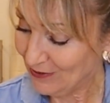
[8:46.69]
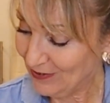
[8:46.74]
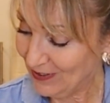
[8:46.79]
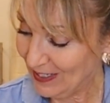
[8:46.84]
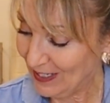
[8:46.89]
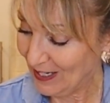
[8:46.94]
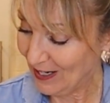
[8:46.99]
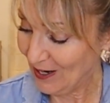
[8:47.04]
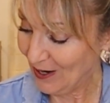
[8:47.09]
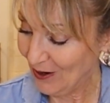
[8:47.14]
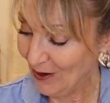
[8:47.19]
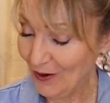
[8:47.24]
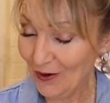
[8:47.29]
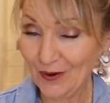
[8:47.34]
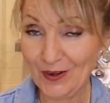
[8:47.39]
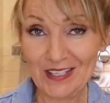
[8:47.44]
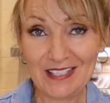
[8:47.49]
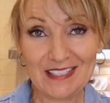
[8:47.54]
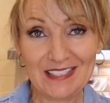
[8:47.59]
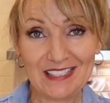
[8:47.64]
a
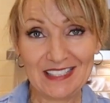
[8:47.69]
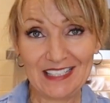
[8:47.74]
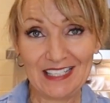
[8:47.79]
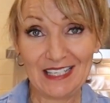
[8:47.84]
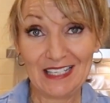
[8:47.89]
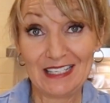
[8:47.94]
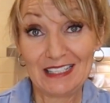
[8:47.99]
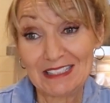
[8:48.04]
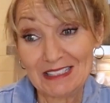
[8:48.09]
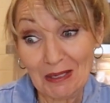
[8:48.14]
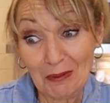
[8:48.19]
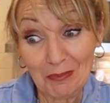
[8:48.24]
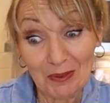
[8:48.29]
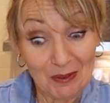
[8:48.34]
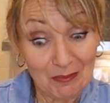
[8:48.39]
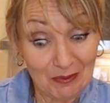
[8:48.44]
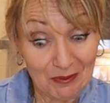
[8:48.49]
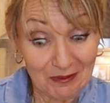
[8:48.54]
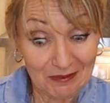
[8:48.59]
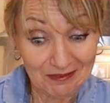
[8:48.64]
video and see some
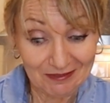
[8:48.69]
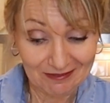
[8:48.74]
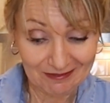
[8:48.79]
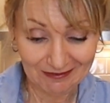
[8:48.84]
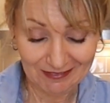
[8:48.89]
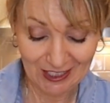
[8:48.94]
people